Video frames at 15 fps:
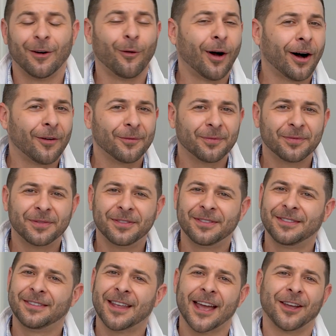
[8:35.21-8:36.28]
Well,
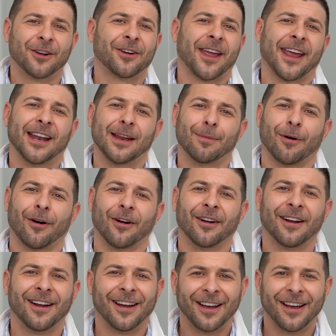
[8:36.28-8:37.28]
take your candy bar.